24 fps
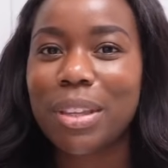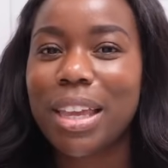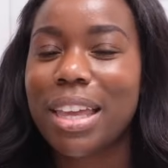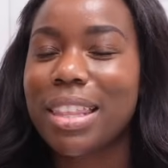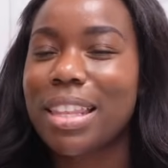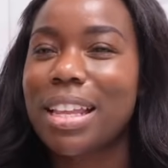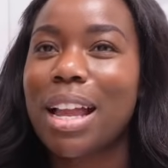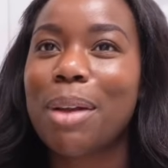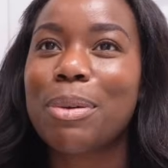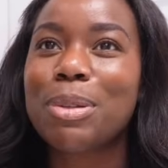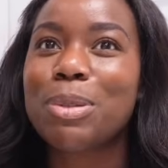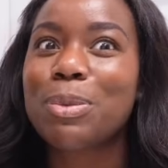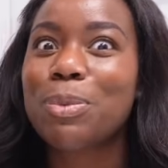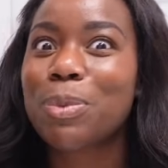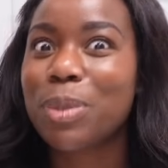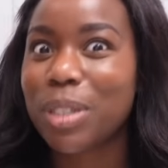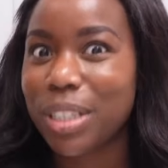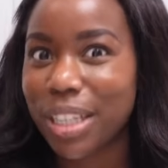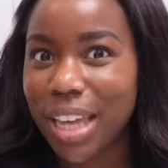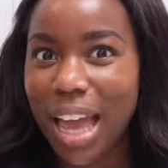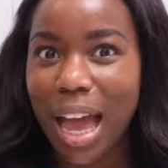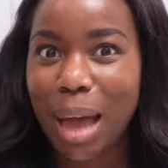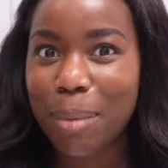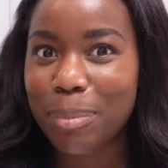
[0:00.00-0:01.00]
And then I was
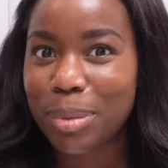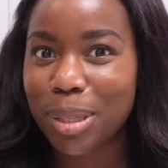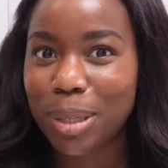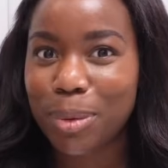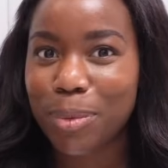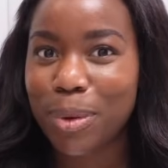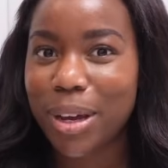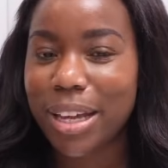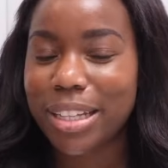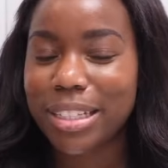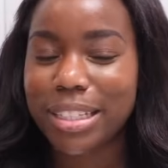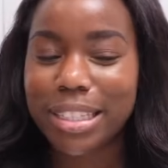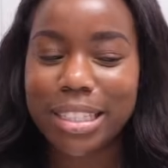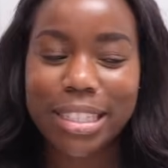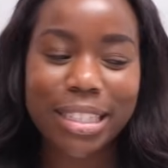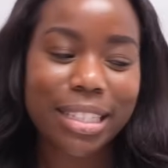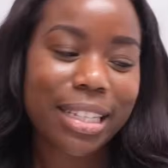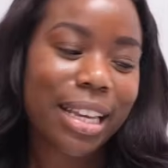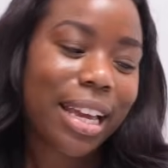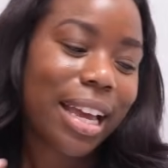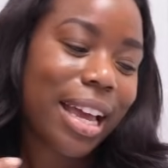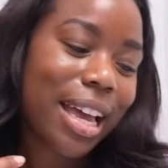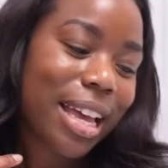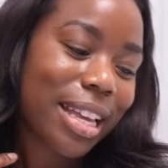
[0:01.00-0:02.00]
really happy
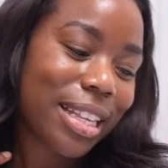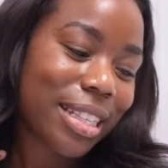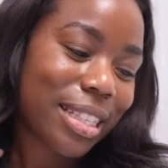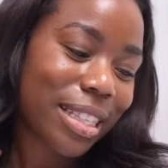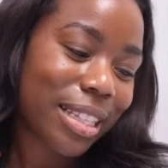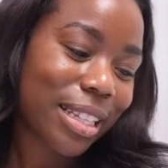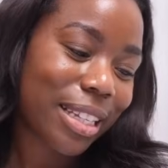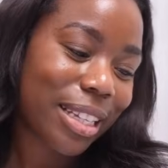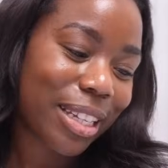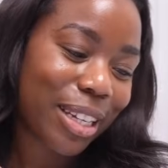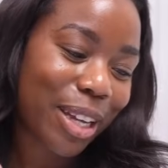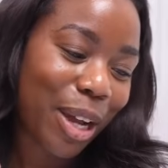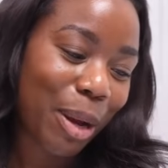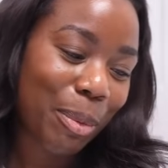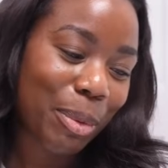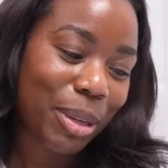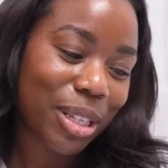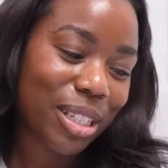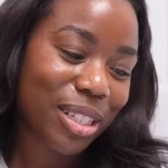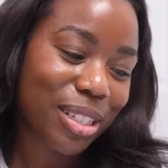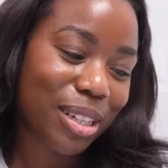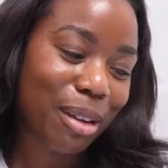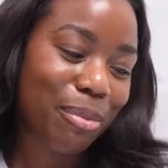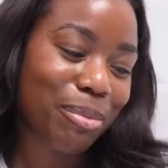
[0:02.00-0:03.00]
once Selena
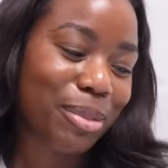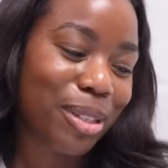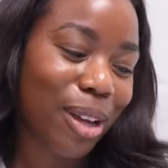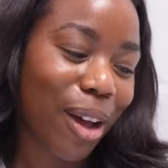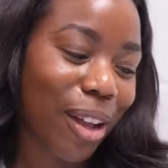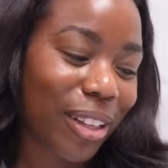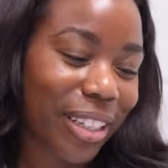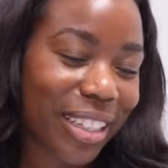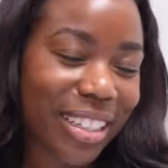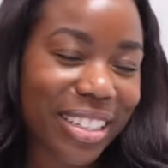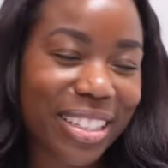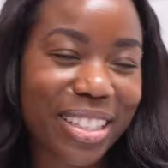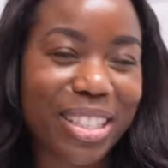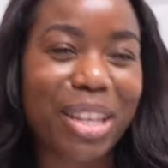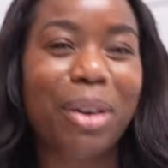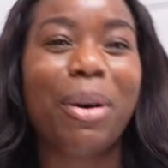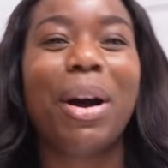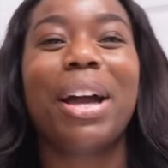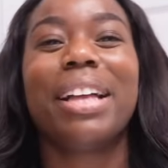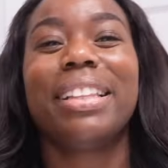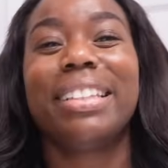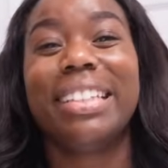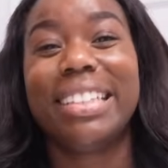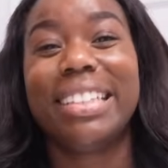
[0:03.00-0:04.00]
Gomez jumped on it, so I